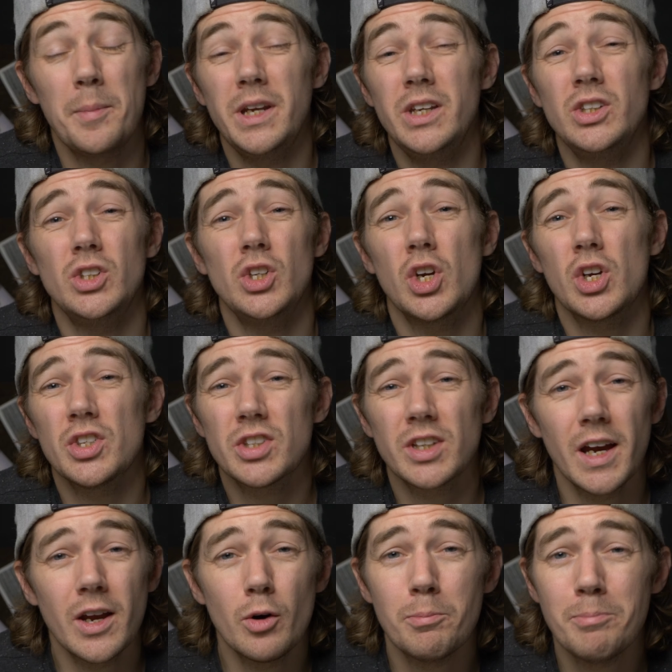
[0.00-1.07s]
mean, you can
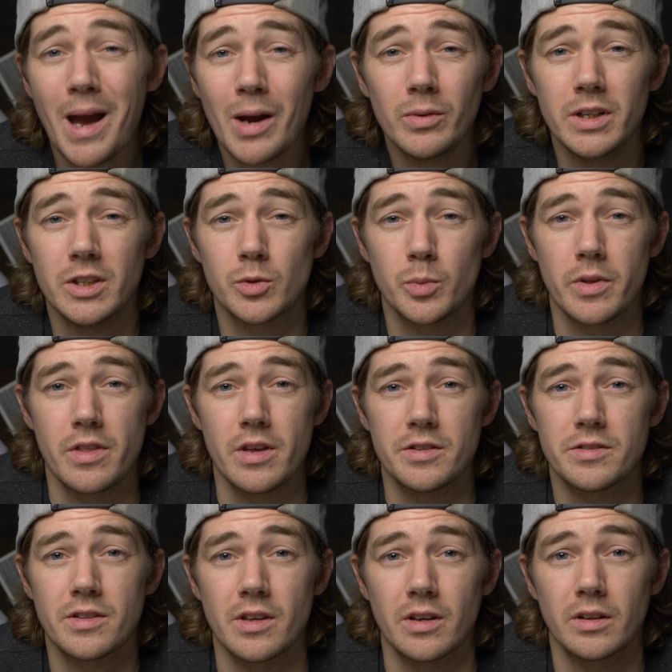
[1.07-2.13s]
scale mountains with this
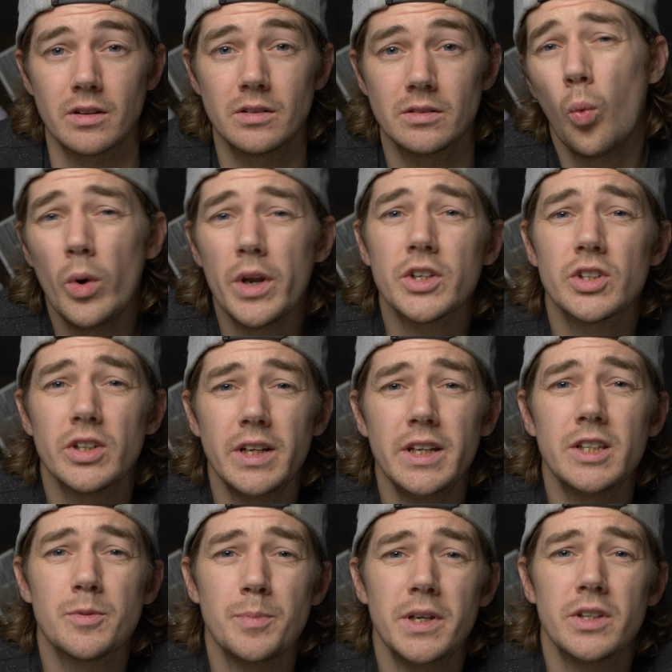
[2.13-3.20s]
thing. Which
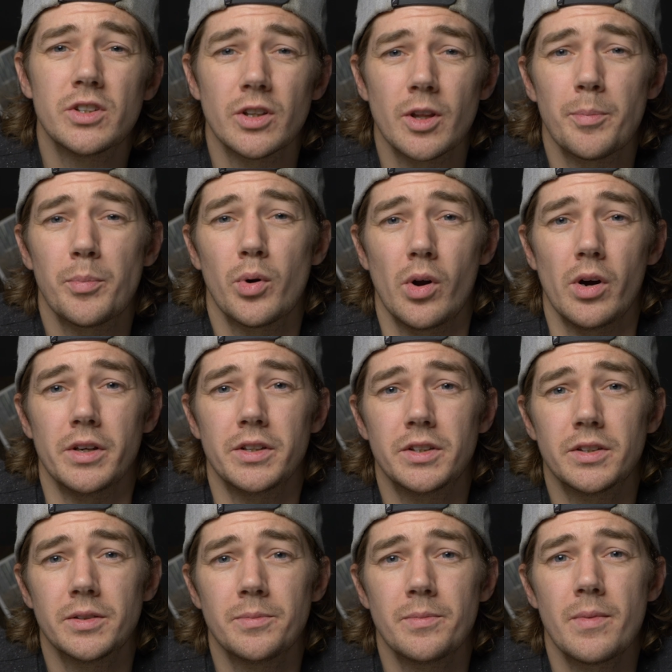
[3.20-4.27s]
leads me to the
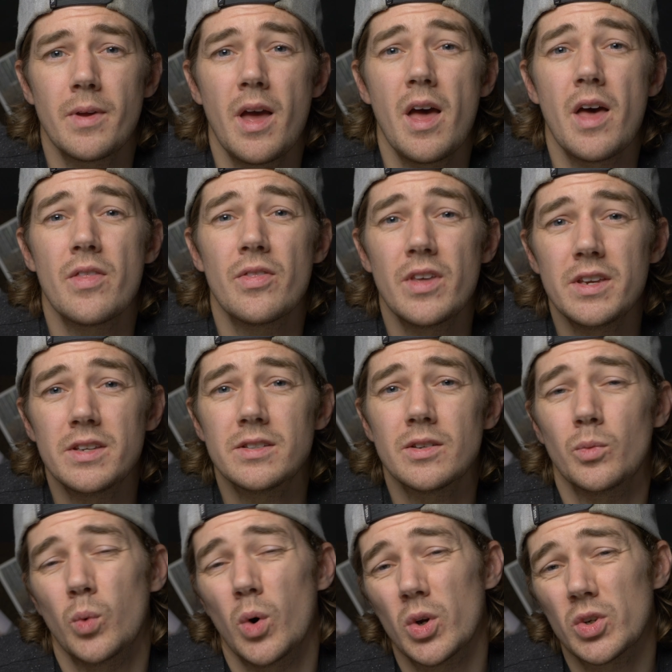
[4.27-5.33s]
price. This
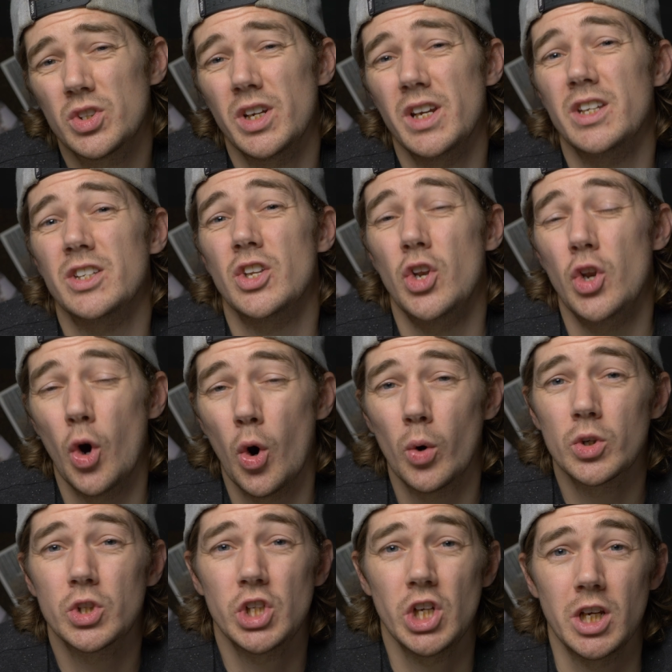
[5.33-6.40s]
watch is
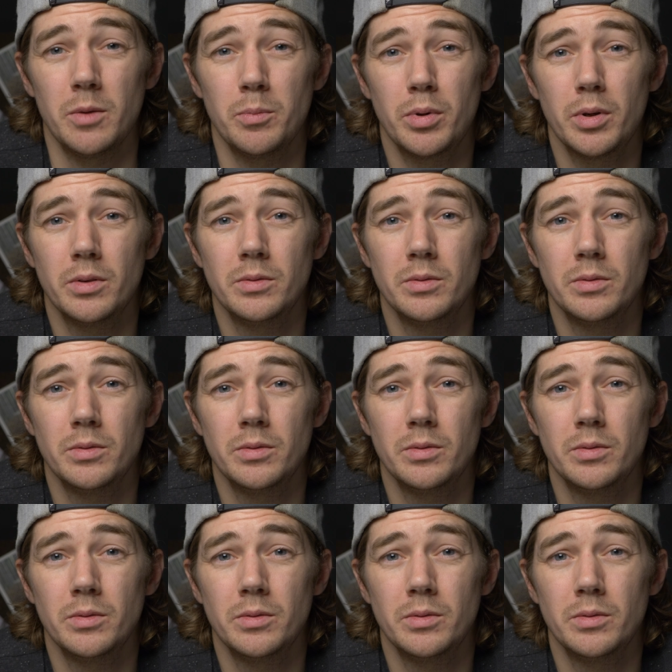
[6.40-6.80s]
not cheap.